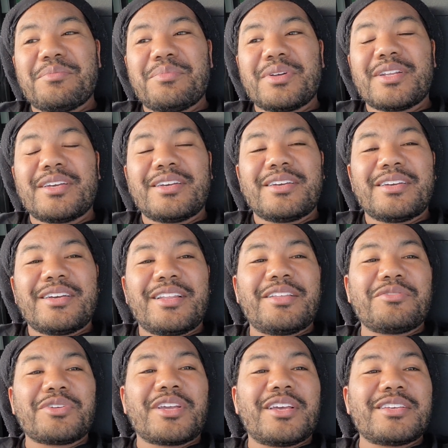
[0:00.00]
But I
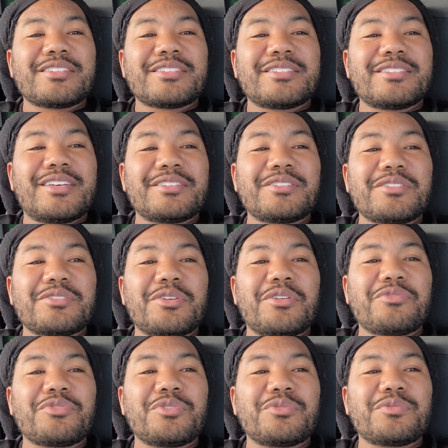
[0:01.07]
love you guys. I'll talk to you in a
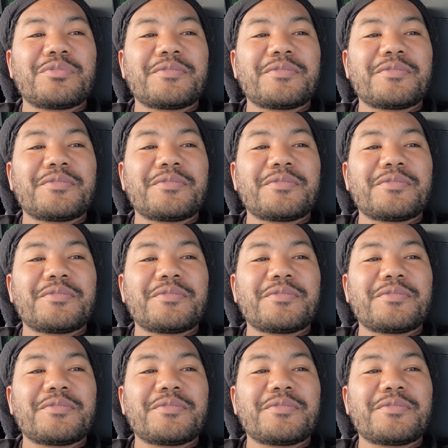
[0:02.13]
few.